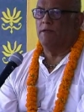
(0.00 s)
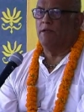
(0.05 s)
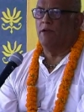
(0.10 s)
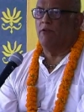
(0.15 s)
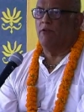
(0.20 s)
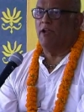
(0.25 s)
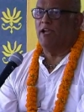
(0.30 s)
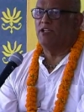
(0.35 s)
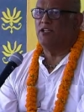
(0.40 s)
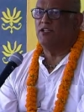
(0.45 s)

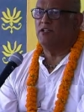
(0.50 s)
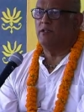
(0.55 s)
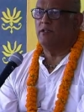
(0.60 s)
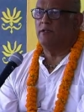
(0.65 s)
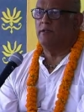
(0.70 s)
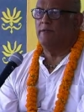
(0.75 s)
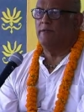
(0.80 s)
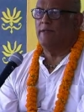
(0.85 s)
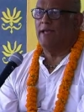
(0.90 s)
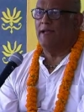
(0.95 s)

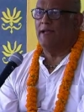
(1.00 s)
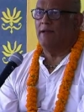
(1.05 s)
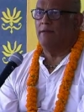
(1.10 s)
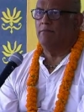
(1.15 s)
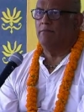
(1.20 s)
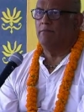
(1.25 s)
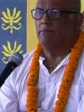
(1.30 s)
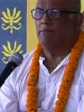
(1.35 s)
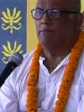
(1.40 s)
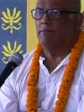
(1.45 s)
narration that
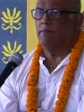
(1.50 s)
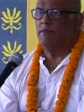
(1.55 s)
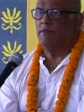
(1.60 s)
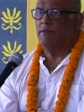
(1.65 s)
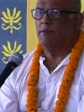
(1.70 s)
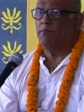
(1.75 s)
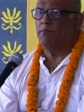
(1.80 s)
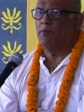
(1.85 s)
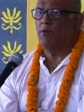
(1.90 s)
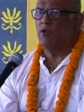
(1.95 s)

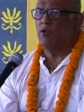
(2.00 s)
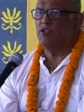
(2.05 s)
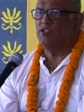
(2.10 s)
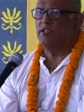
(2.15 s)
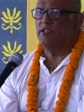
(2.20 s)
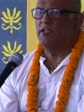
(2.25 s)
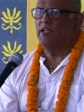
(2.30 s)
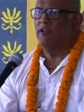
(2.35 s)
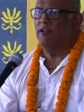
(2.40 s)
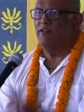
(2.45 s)
the
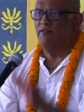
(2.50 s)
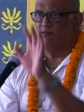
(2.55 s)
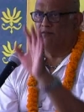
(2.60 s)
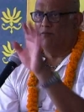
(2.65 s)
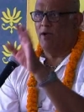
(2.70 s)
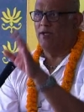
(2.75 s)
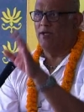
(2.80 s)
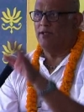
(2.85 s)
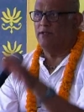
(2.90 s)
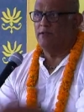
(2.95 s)
progeny of
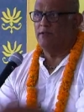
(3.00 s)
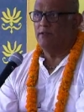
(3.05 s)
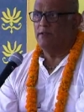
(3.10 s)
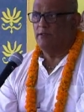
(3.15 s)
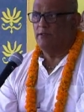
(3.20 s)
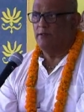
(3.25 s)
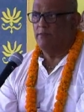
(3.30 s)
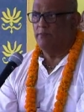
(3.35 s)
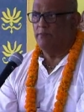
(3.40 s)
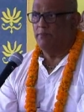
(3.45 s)
one
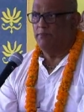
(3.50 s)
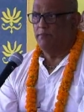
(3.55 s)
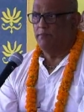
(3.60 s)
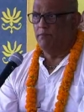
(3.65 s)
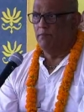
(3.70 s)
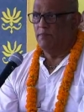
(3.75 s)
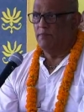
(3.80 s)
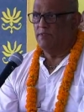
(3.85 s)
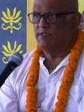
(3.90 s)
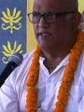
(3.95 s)

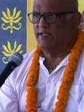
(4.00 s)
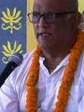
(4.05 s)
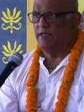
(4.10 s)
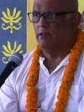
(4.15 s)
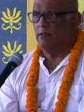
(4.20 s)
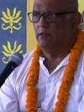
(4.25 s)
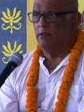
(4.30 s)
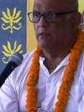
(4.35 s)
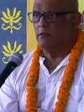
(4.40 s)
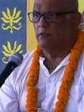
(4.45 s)

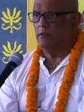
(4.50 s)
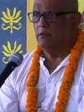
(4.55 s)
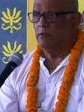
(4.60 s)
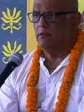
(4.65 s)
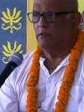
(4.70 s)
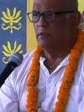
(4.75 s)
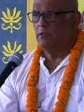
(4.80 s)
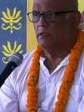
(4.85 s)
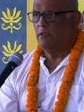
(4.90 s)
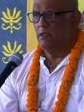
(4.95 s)
single
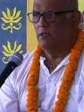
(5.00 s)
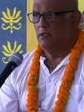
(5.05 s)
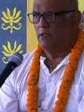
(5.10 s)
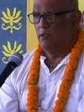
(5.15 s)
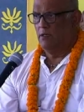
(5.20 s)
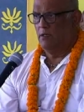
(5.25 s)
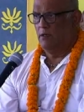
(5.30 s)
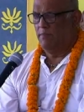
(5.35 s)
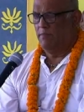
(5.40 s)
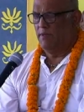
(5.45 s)

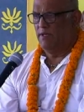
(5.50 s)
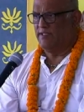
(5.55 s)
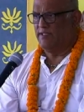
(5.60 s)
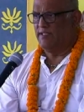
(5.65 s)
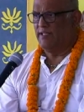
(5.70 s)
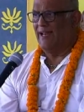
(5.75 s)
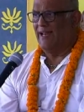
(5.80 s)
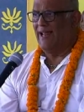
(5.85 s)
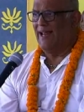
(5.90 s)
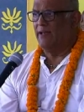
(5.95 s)

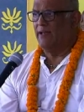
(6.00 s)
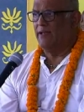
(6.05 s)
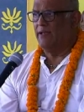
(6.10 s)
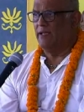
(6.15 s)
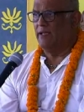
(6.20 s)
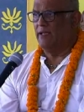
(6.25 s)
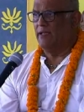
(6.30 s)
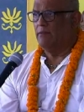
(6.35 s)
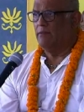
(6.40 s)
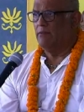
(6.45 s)

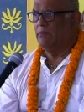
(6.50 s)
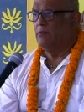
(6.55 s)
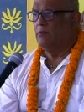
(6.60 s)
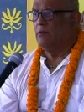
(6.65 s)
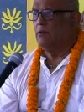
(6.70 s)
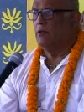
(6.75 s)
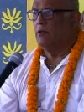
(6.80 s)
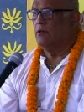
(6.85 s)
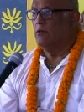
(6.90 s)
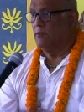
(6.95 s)
personality
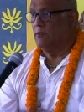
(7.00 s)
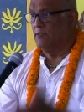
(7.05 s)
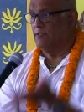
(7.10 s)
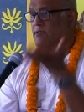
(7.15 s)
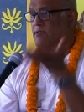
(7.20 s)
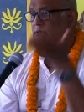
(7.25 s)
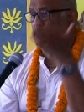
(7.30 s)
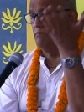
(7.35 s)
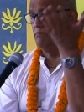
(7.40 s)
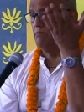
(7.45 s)
who
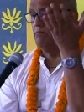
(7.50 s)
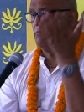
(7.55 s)
is